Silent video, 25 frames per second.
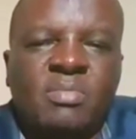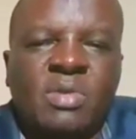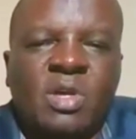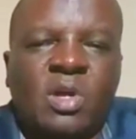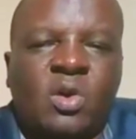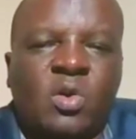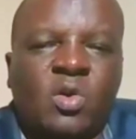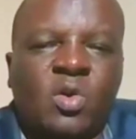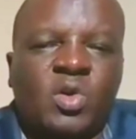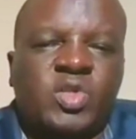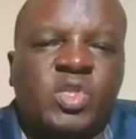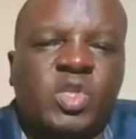
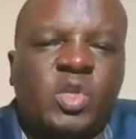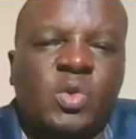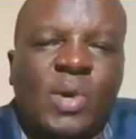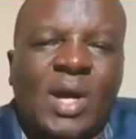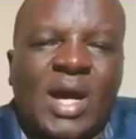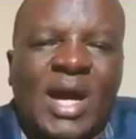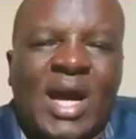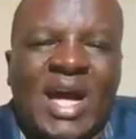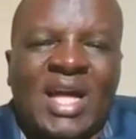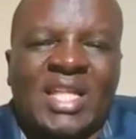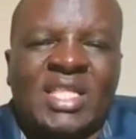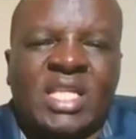because
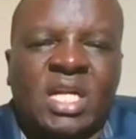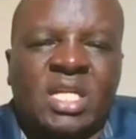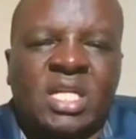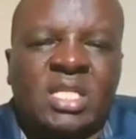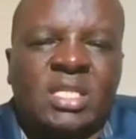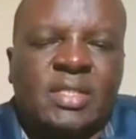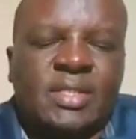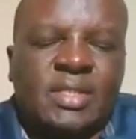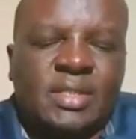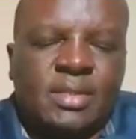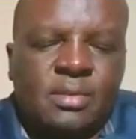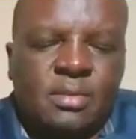you are
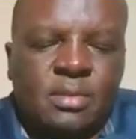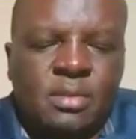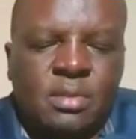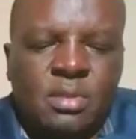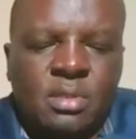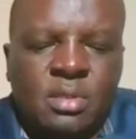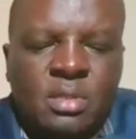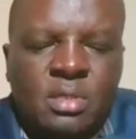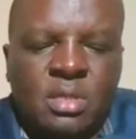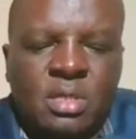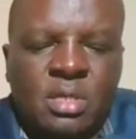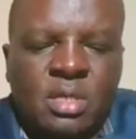adults.
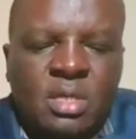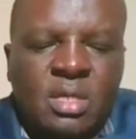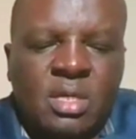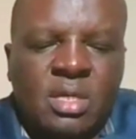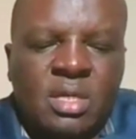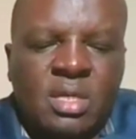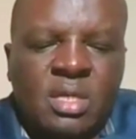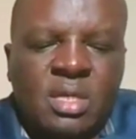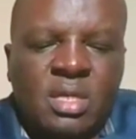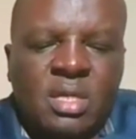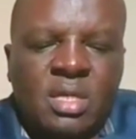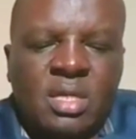
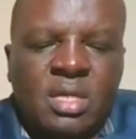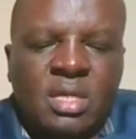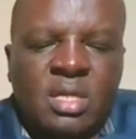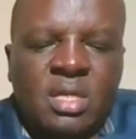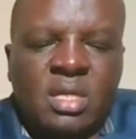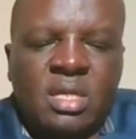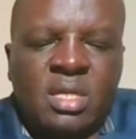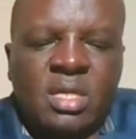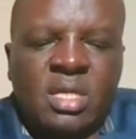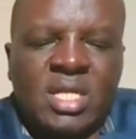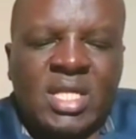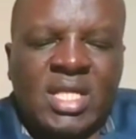
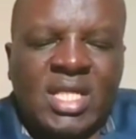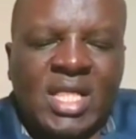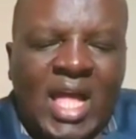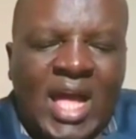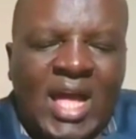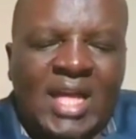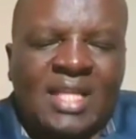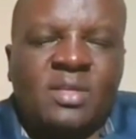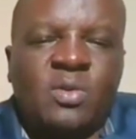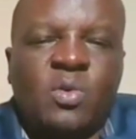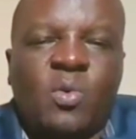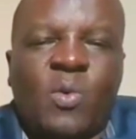
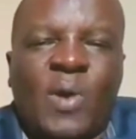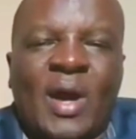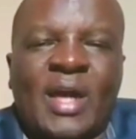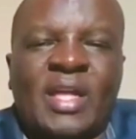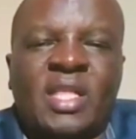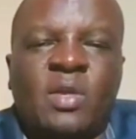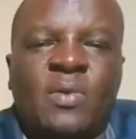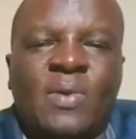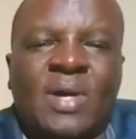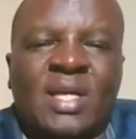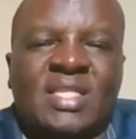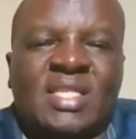Learn
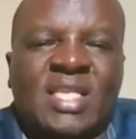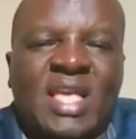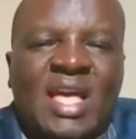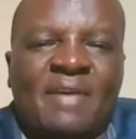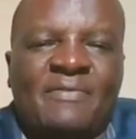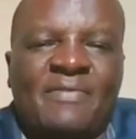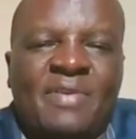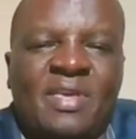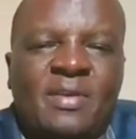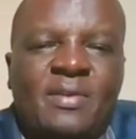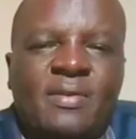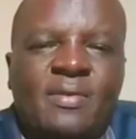while you are
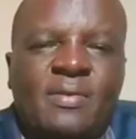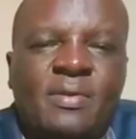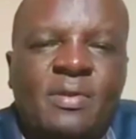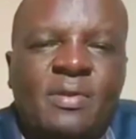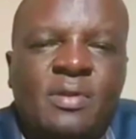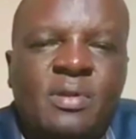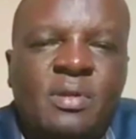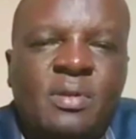serving.